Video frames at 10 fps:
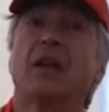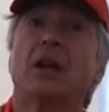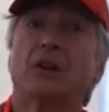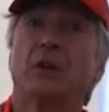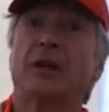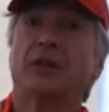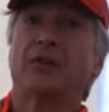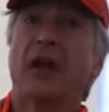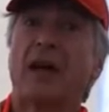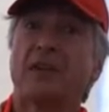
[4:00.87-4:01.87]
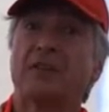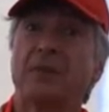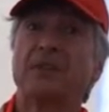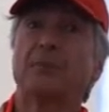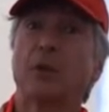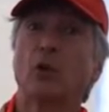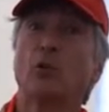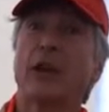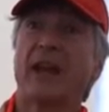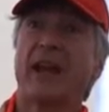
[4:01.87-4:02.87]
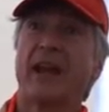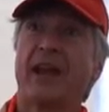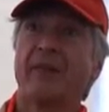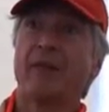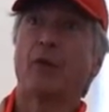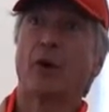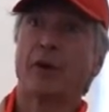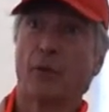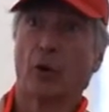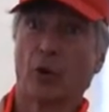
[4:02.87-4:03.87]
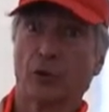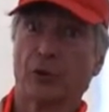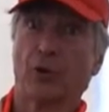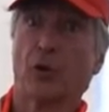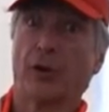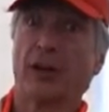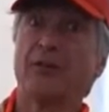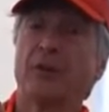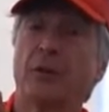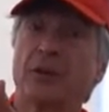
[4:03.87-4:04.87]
you can fly a Swiss balloon everywhere in the world. Or if you're a